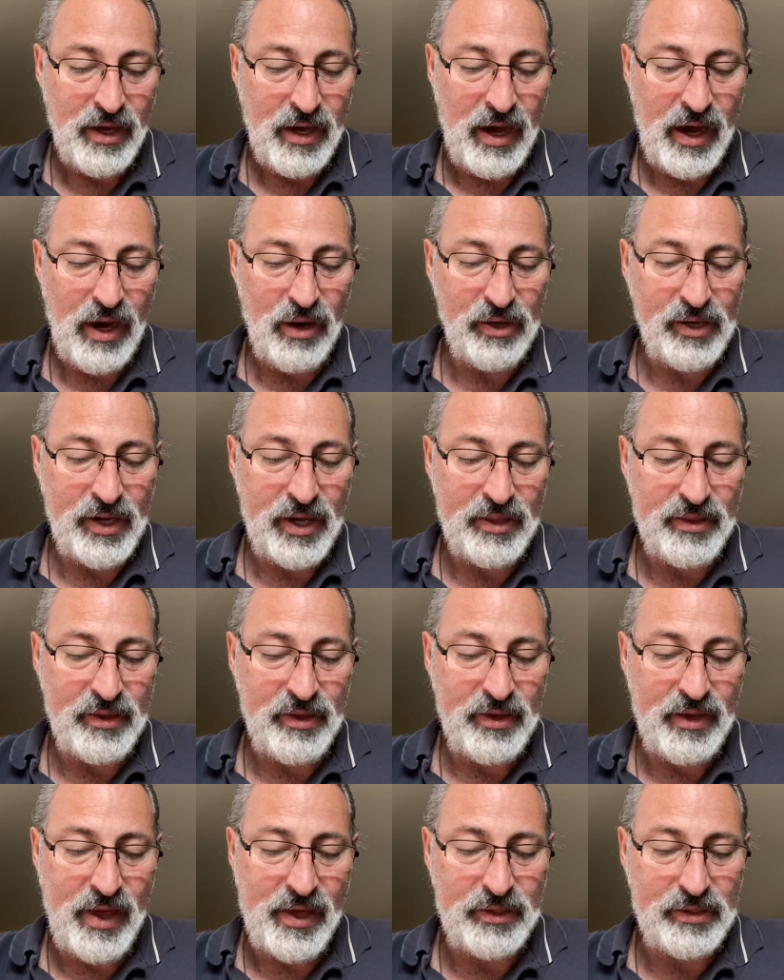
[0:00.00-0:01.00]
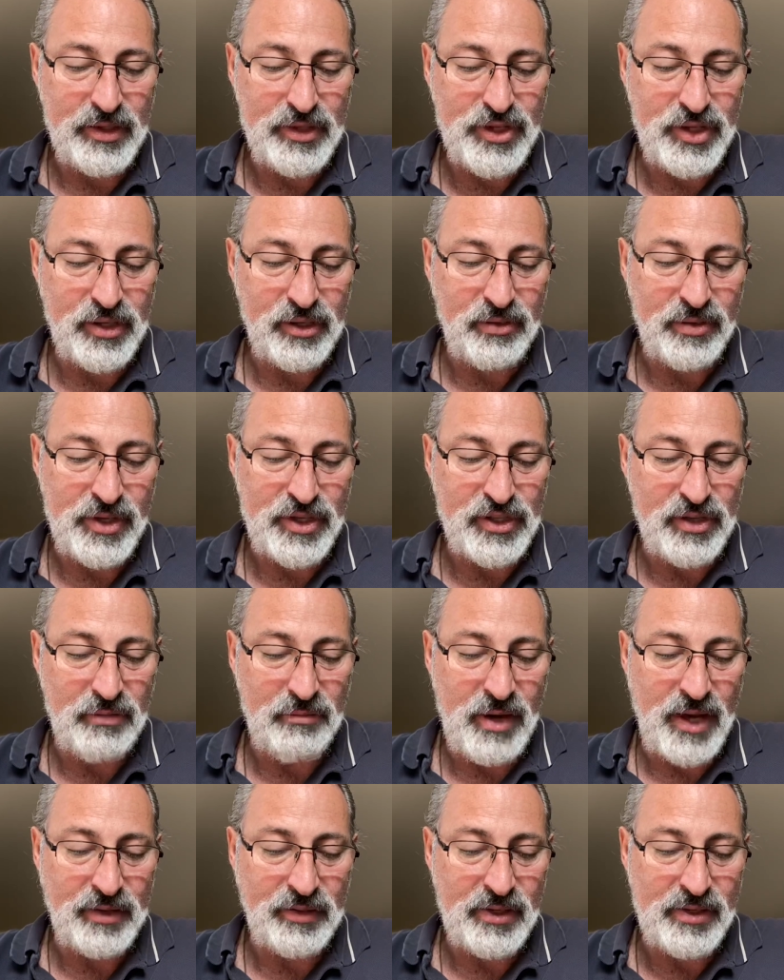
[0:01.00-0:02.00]
how can the negligent Christian
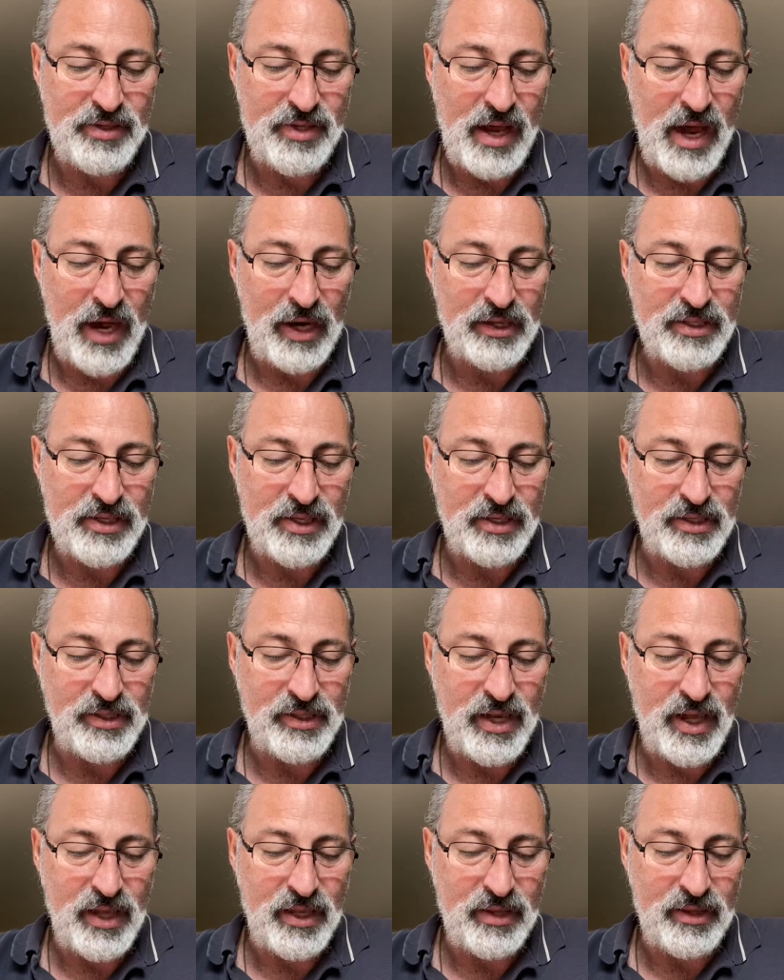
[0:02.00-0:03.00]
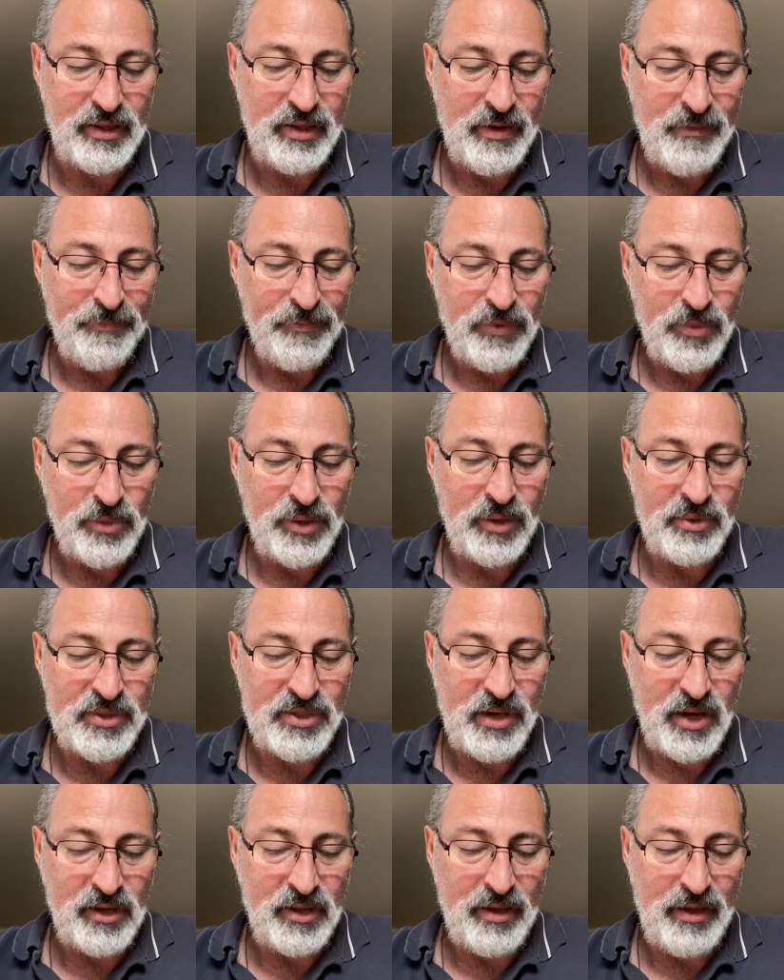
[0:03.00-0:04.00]
make these acts at death when he was
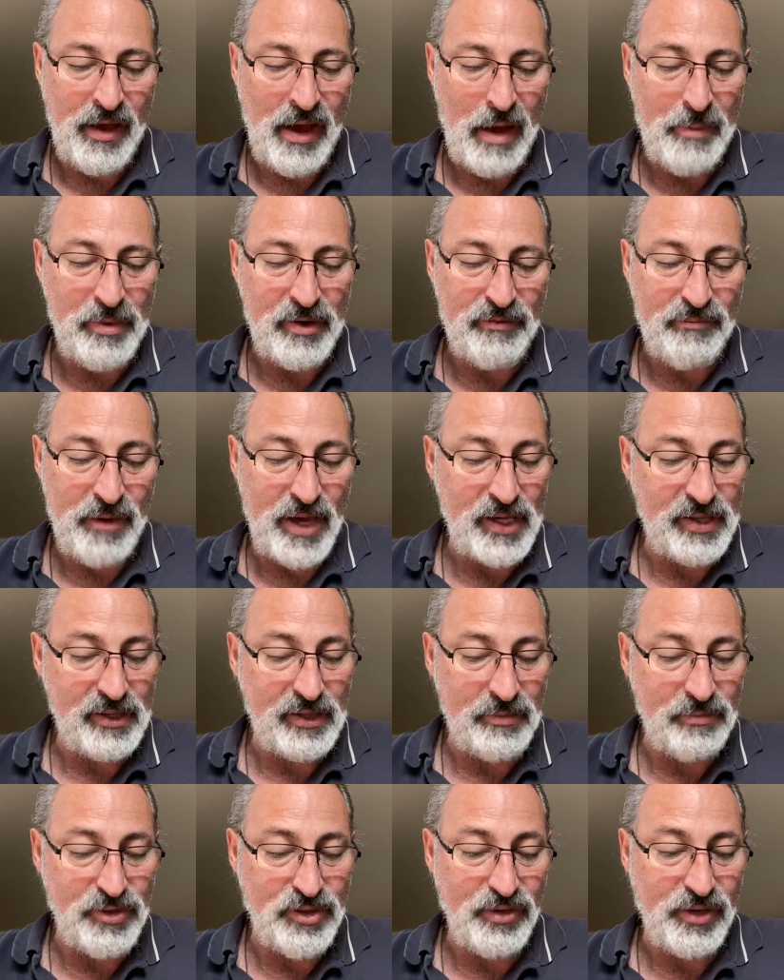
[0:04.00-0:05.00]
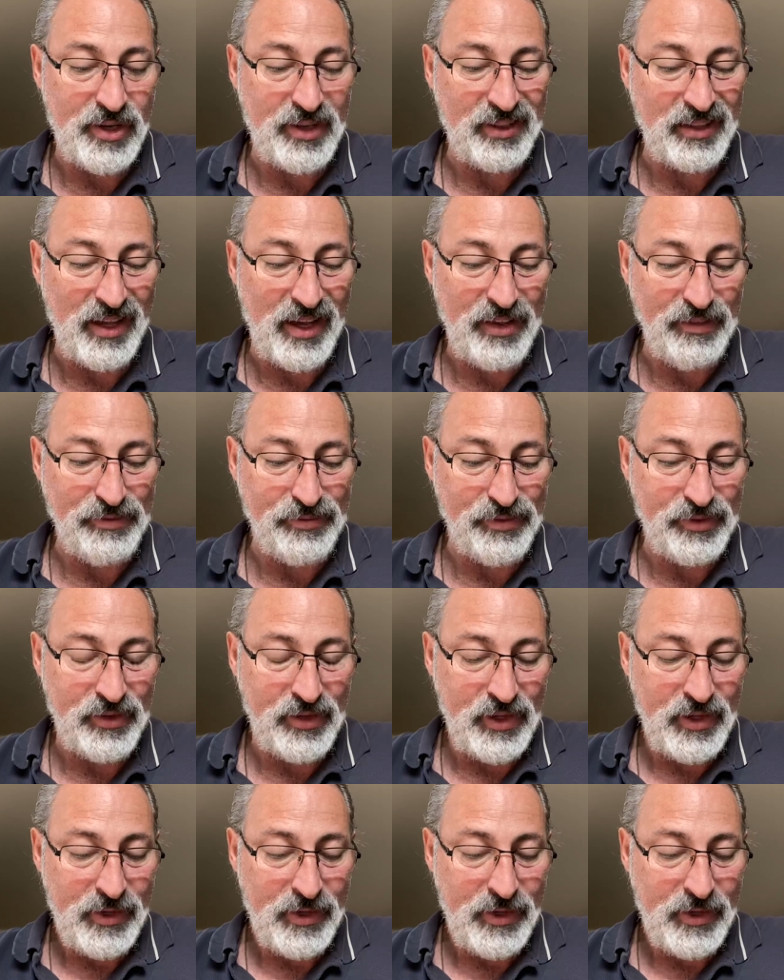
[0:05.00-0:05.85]
not in the habit of making them during life?